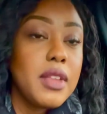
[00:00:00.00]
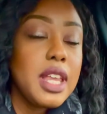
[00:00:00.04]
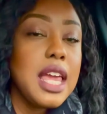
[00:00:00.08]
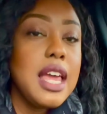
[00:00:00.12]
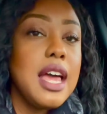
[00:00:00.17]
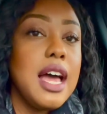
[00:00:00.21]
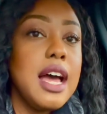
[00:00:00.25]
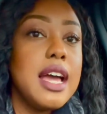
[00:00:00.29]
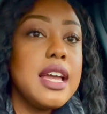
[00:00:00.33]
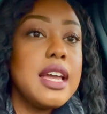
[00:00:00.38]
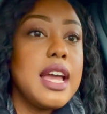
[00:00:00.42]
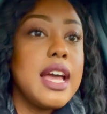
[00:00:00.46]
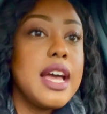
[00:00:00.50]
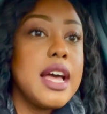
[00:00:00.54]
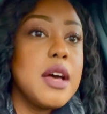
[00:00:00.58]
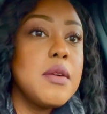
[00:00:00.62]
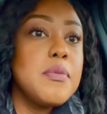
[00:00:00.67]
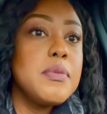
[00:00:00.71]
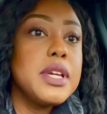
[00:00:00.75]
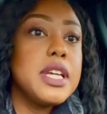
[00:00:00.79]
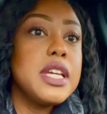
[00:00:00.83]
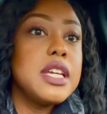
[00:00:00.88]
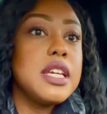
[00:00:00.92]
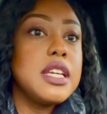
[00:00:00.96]
I
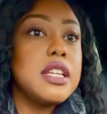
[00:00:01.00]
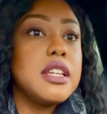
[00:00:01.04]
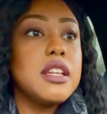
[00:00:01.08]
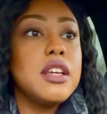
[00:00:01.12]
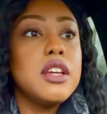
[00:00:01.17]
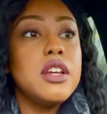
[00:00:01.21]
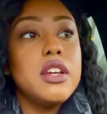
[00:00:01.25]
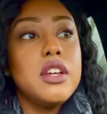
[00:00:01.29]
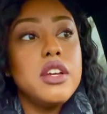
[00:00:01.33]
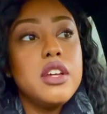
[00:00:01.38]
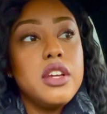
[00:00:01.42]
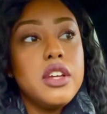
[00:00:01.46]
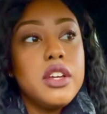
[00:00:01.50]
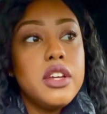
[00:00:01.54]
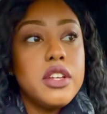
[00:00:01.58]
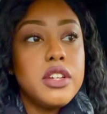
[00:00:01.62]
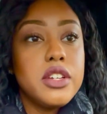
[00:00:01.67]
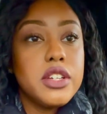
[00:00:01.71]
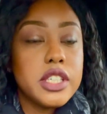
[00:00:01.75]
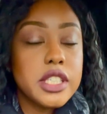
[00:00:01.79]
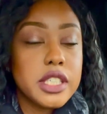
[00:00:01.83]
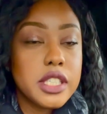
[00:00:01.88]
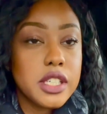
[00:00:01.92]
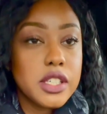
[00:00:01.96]
am in
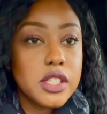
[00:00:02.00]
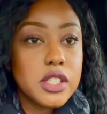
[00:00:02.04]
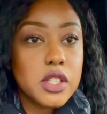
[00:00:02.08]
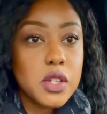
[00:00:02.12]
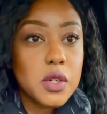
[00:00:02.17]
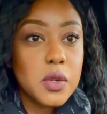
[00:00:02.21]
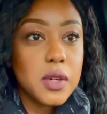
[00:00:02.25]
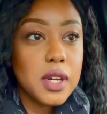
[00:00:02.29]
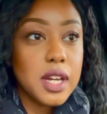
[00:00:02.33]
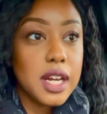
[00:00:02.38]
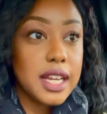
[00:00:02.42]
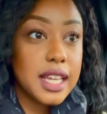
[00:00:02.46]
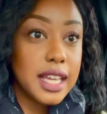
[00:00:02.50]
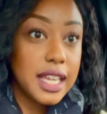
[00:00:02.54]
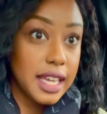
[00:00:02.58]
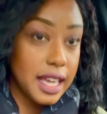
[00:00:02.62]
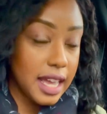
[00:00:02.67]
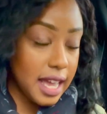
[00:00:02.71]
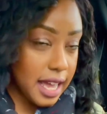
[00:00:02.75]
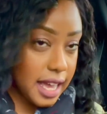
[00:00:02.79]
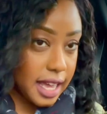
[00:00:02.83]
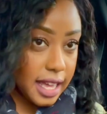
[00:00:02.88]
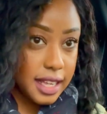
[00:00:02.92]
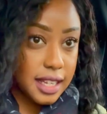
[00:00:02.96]
nursing school
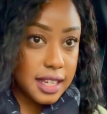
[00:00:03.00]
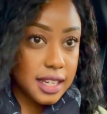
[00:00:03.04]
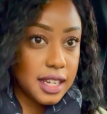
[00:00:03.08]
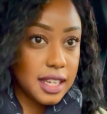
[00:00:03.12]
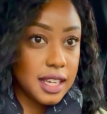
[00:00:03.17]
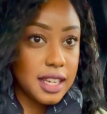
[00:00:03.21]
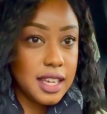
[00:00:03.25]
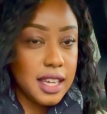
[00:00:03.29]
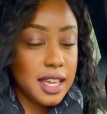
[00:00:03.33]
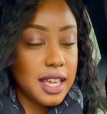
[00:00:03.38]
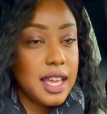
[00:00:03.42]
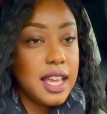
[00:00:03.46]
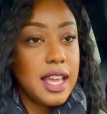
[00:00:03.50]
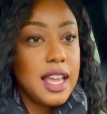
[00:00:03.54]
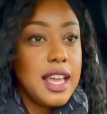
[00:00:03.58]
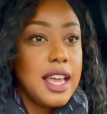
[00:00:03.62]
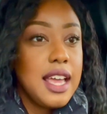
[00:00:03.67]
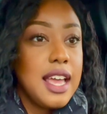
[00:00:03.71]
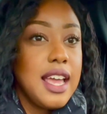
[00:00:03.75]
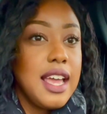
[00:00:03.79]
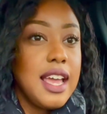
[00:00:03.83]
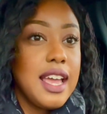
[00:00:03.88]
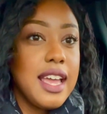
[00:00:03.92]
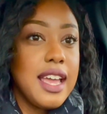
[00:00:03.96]

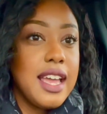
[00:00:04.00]
again,